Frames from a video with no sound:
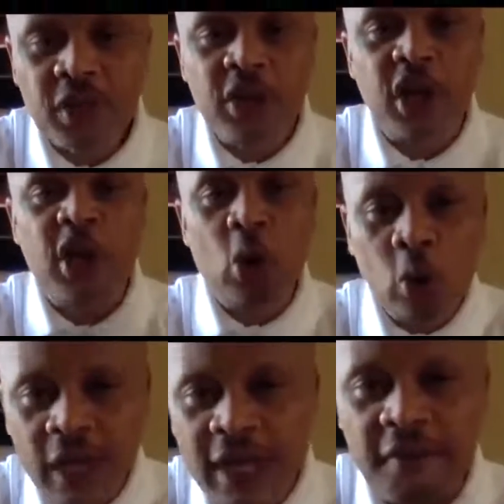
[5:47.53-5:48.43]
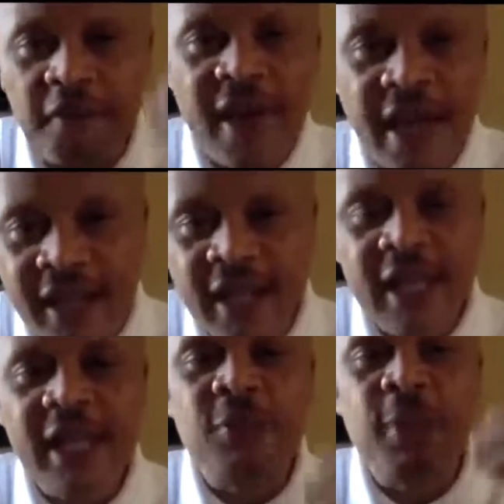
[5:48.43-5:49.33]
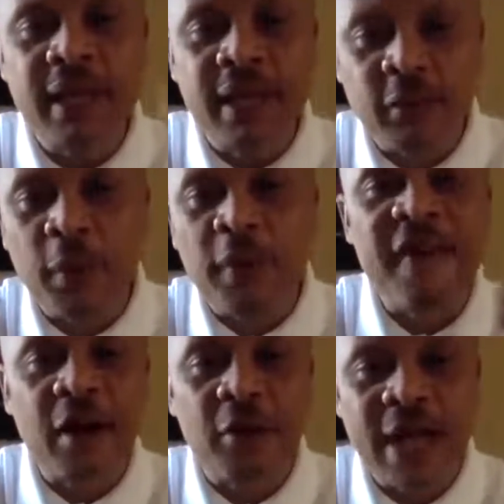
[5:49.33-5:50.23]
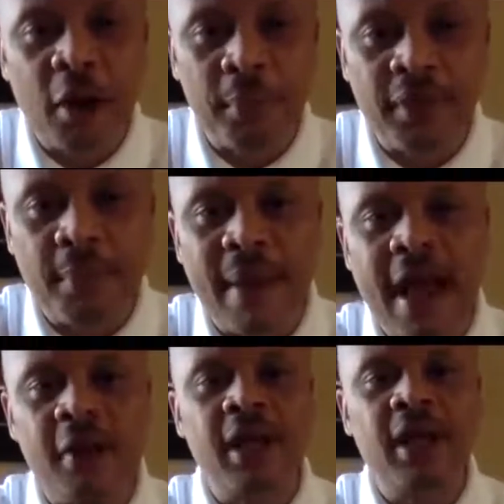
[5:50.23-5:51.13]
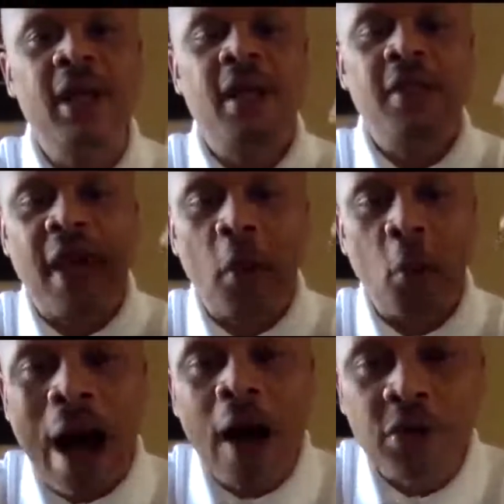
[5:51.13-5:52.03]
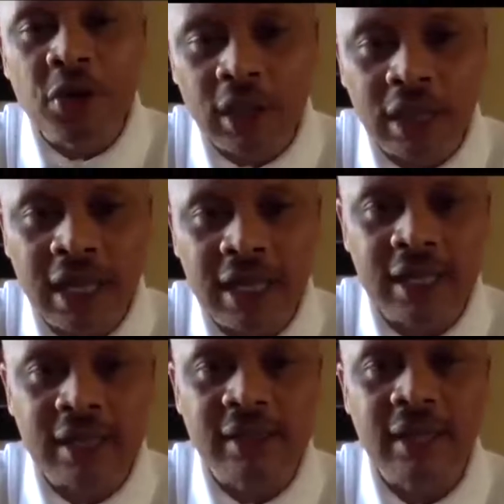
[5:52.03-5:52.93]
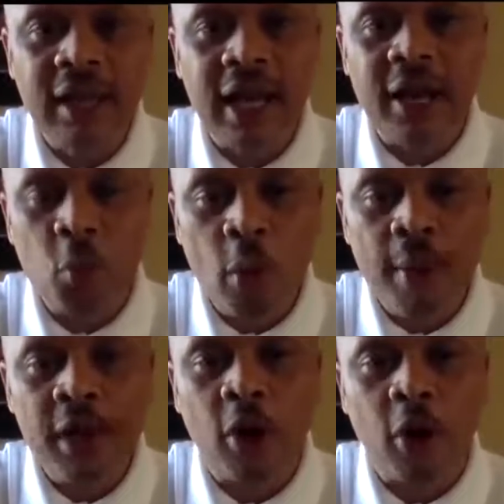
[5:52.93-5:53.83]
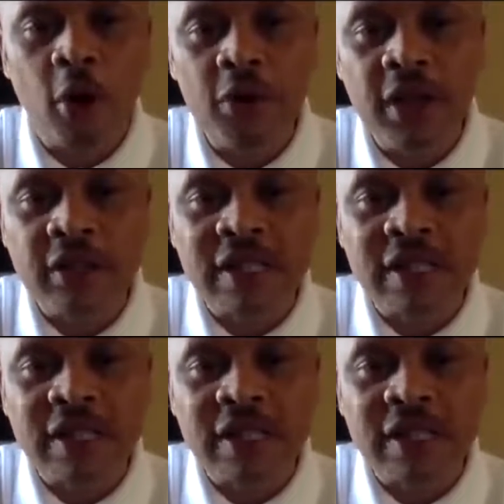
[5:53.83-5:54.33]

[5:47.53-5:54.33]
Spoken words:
The cooling effect is because we found out, Brother Barry, that while young ladies and women are on their